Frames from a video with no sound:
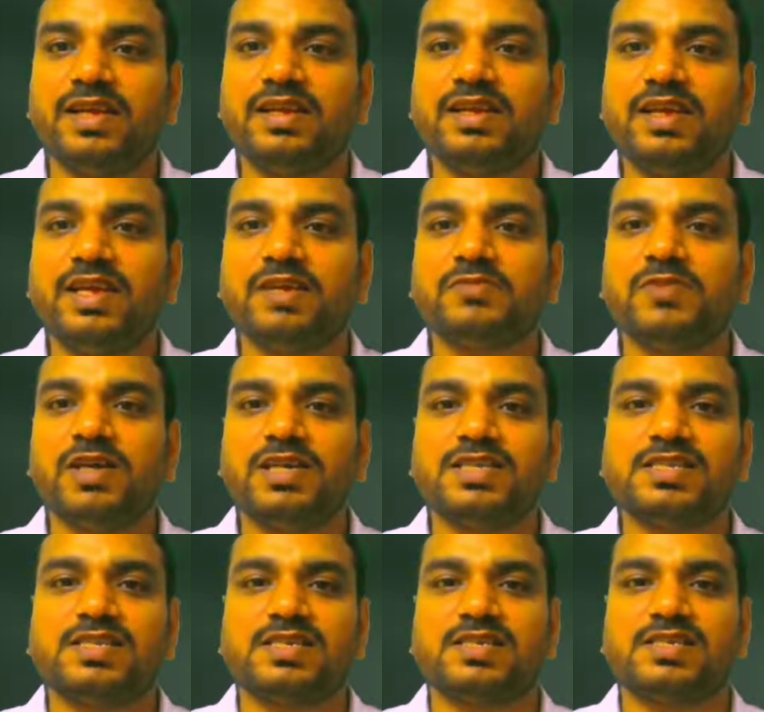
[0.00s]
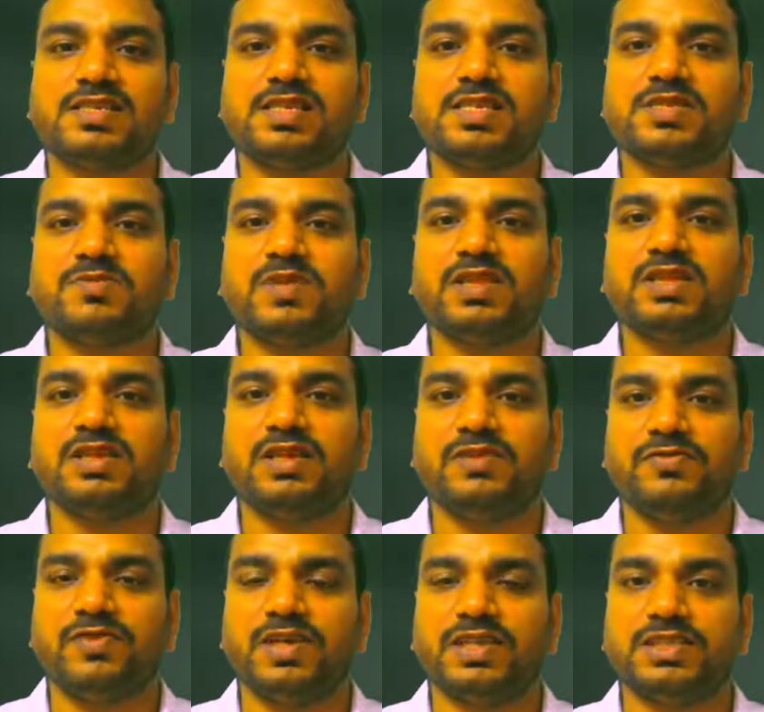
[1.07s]
n equal distances with
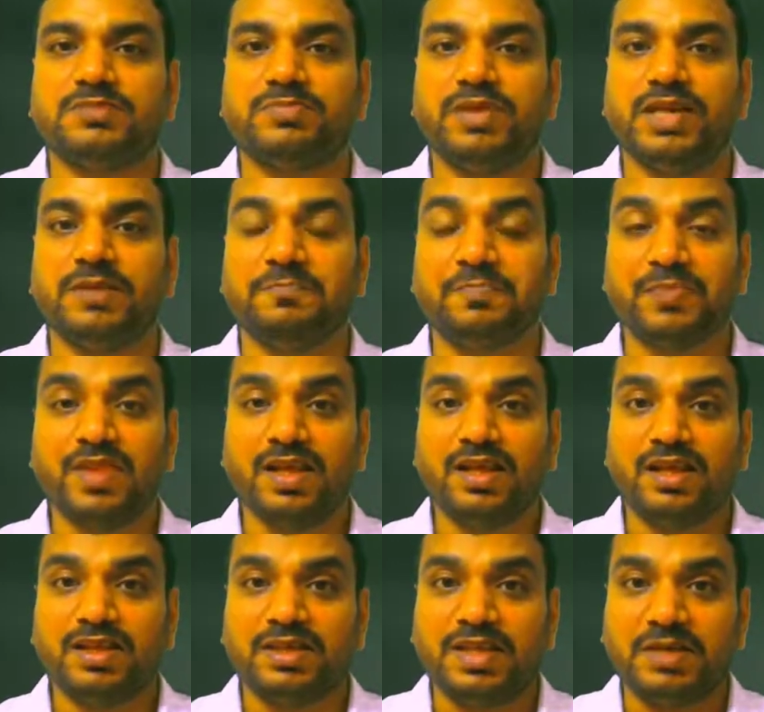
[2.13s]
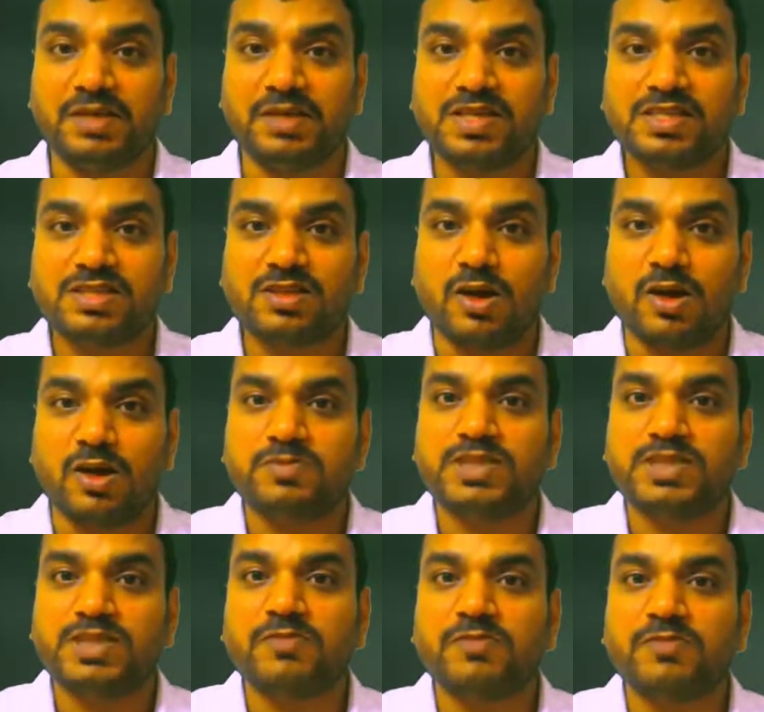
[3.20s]
different speed. That means the
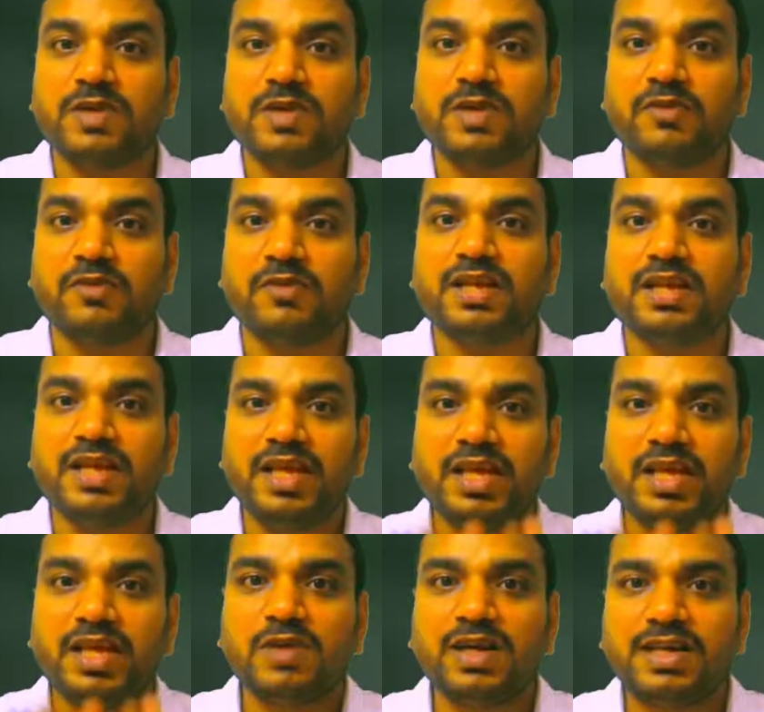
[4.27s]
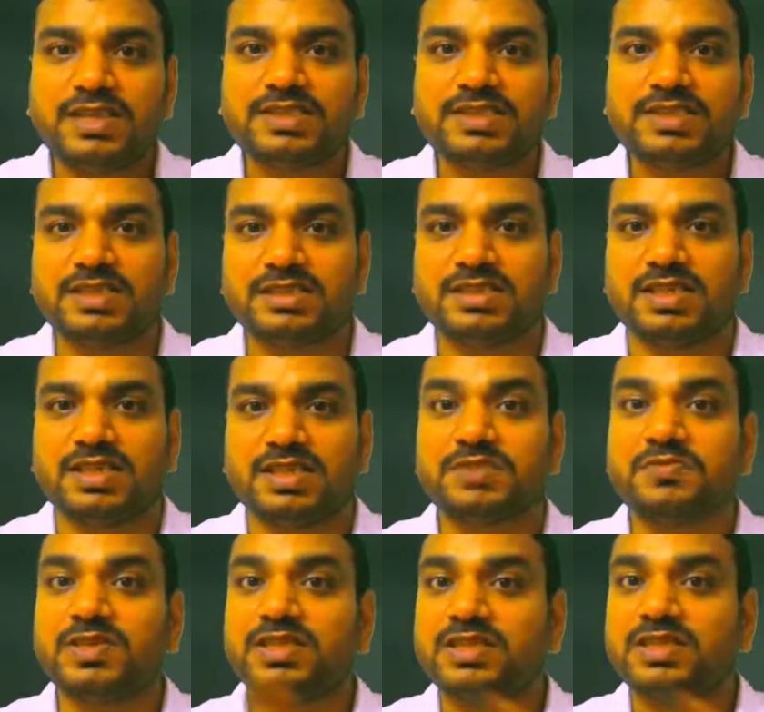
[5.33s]
object will be covering equal
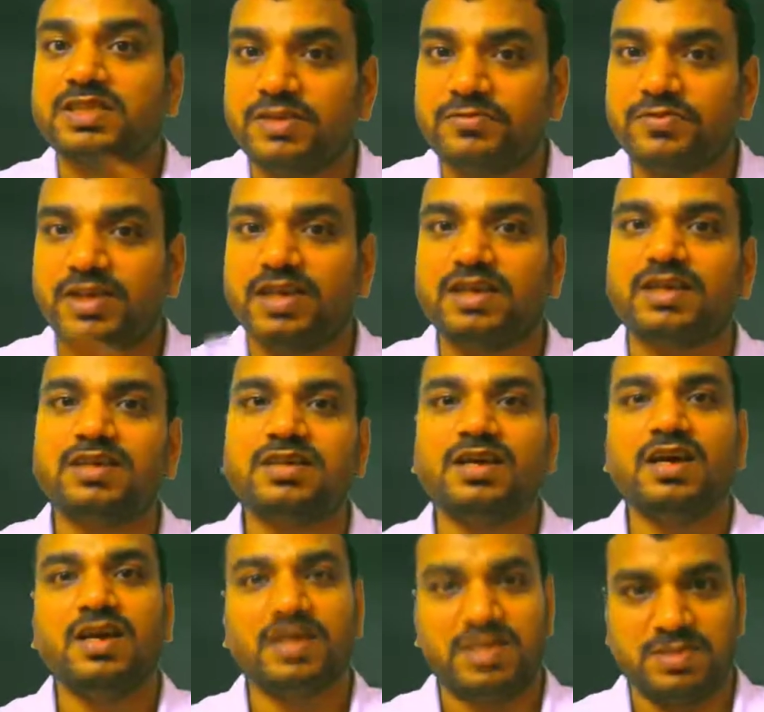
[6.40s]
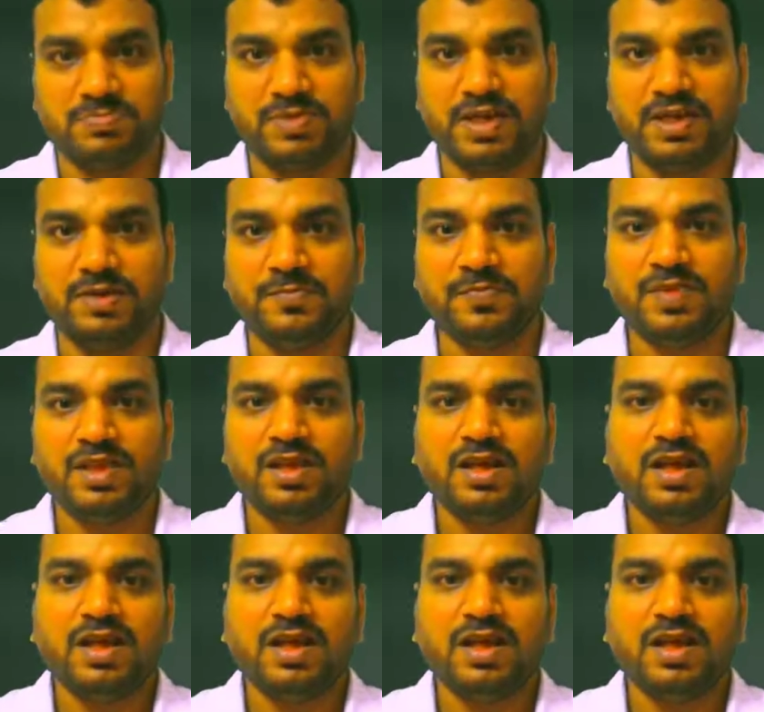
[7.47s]
distances with different speed.